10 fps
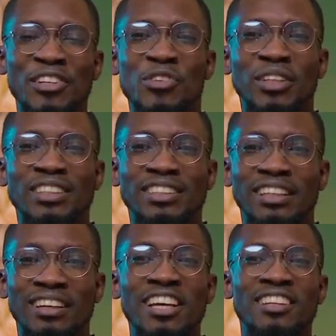
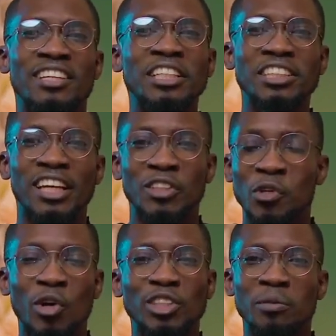interesting. Things like
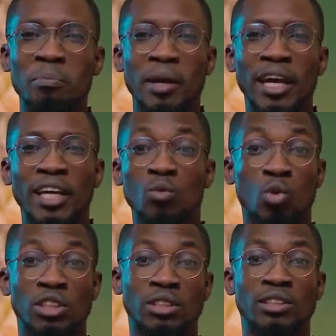dodge and burn
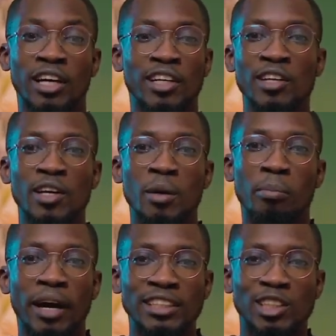was done
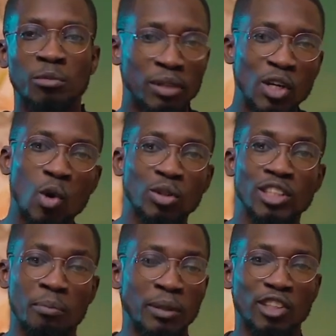by simply
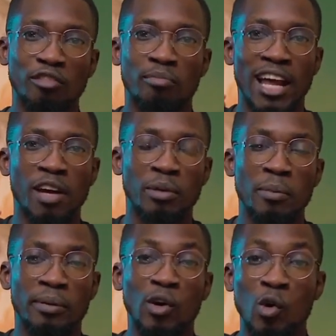holding a piece of black
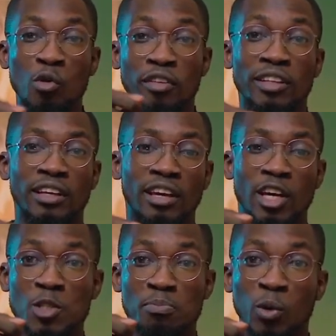paper over the
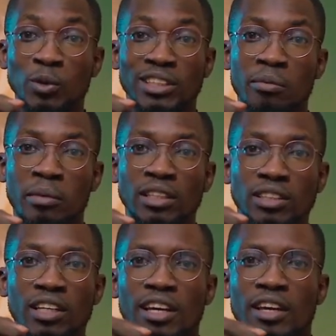exposed
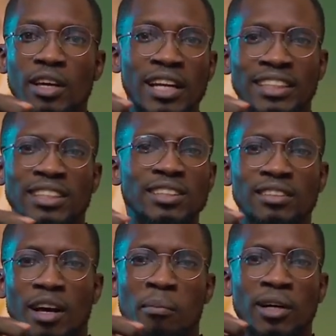image in a
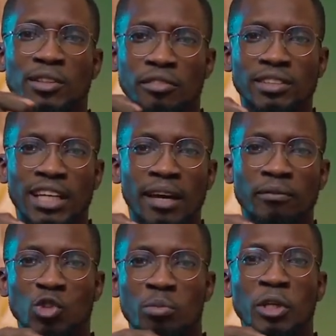certain amount of
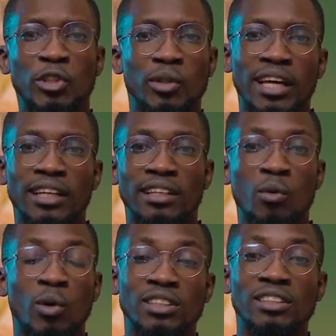time to make sure that
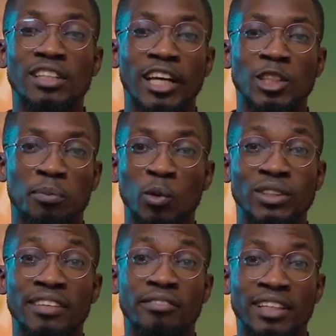it wasn't
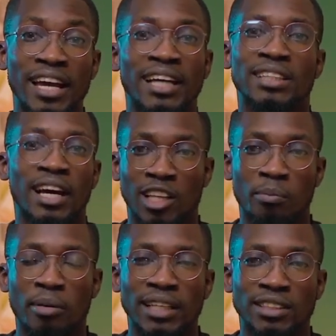exposed evenly as the other
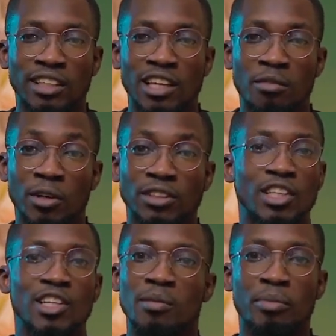parts of the image.
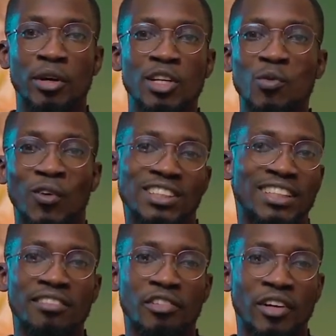Burning was
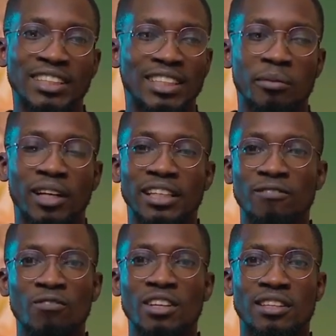done very similarly.
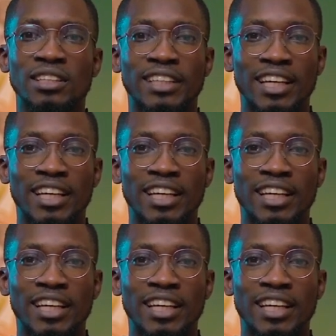Things